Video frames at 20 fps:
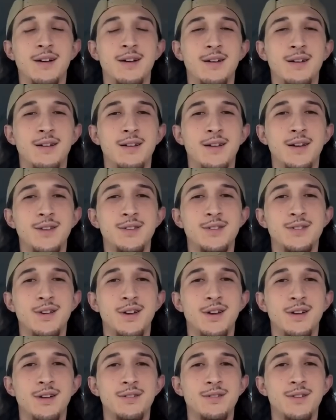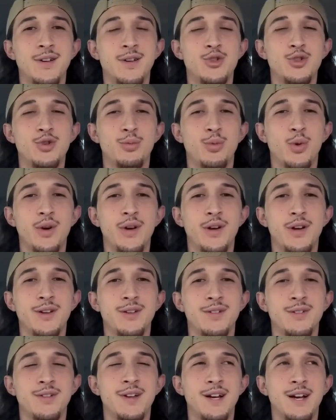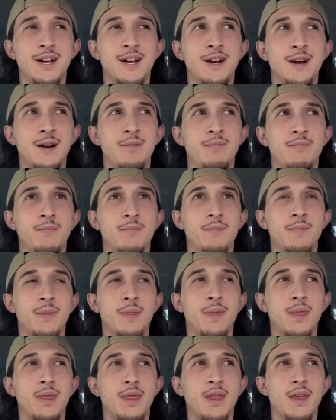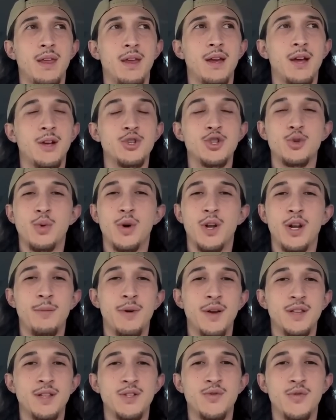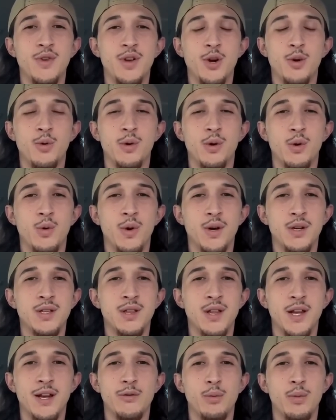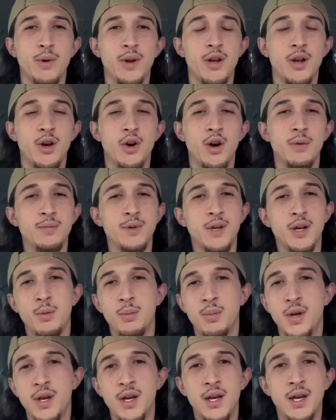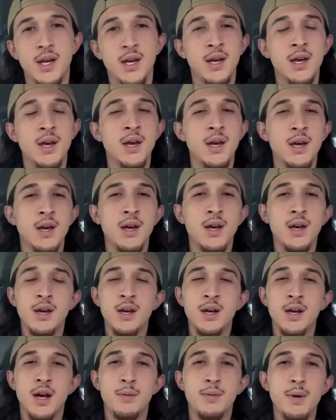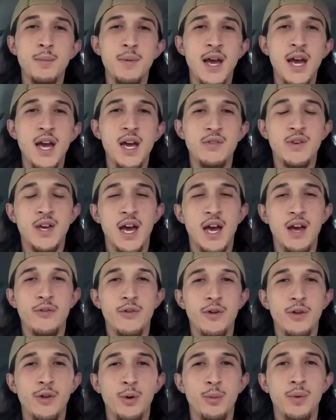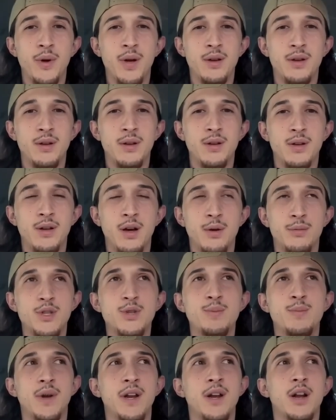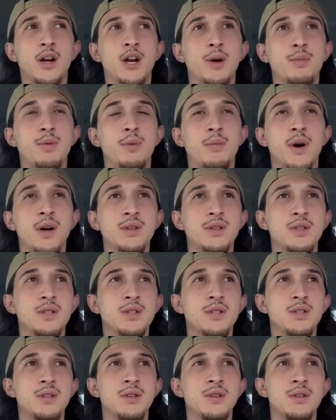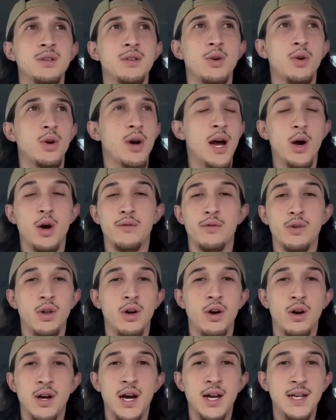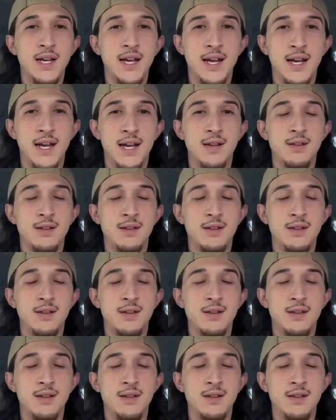It's your boy here. I just wanted to make this video real quick to let everybody know I'm gonna be AFK for a little bit. I'll be spending a couple months or however long I need